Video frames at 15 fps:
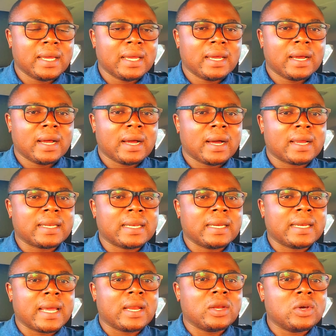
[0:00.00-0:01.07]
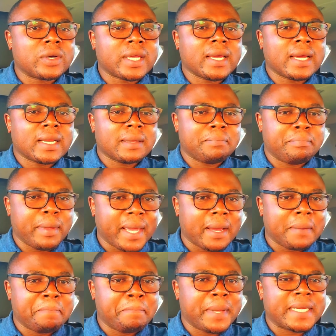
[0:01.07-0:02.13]
They're looking at the
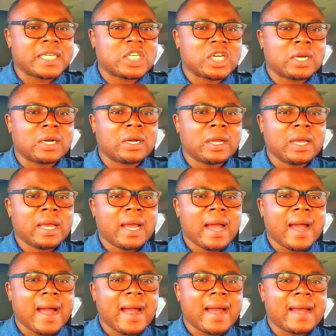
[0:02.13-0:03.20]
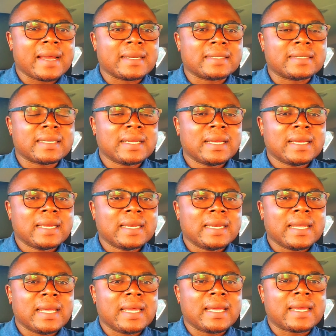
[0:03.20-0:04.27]
bigger picture, and
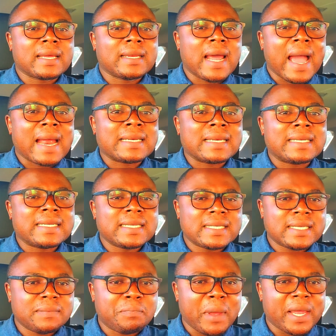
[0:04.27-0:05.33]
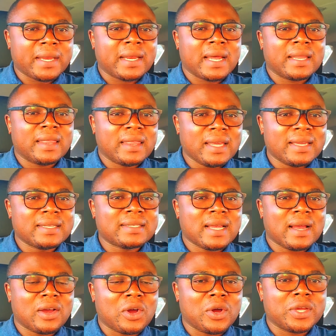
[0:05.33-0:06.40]
they can anticipate that things are
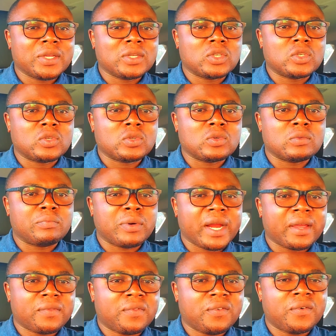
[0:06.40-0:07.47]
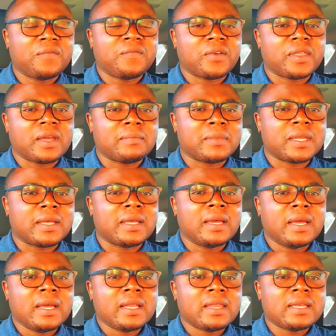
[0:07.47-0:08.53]
going to break through for them.
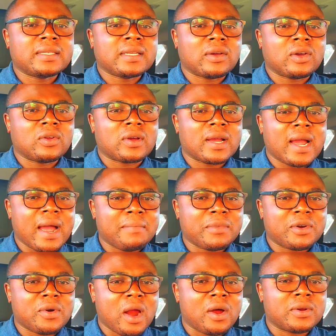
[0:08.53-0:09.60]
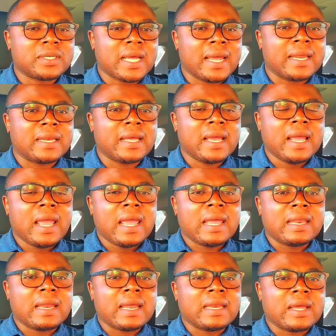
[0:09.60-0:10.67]
Things are going to come around, and
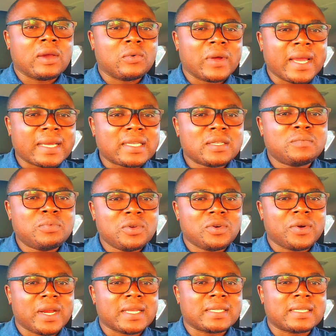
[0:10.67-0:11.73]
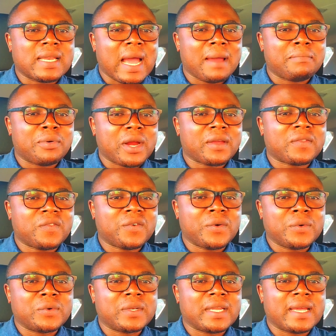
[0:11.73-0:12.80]
they will experience that
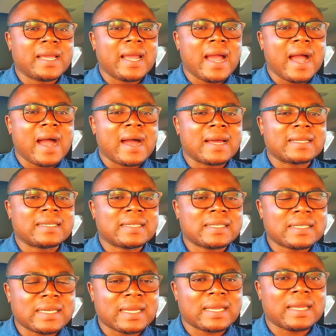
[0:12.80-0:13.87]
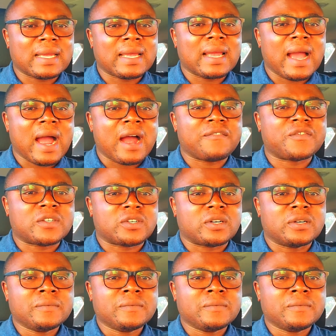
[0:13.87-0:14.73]
breakthrough they are seeking after.